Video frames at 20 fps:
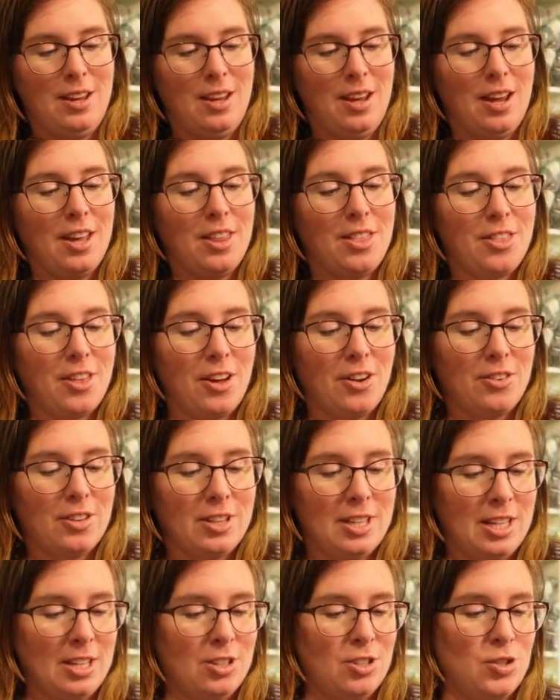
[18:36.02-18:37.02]
I
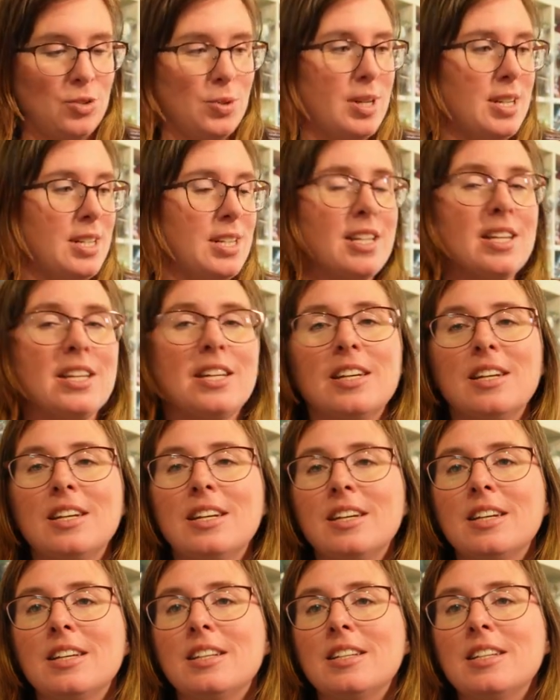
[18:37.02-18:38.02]
thoroughly enjoyed
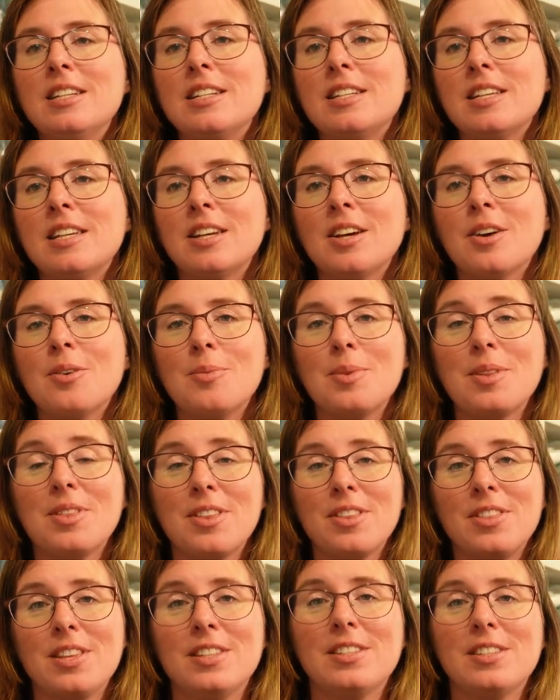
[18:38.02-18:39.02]
knitting
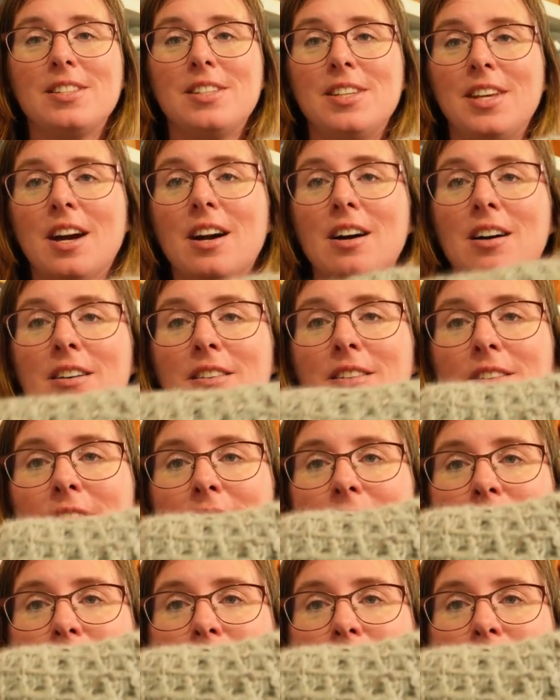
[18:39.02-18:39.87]
with this yarn.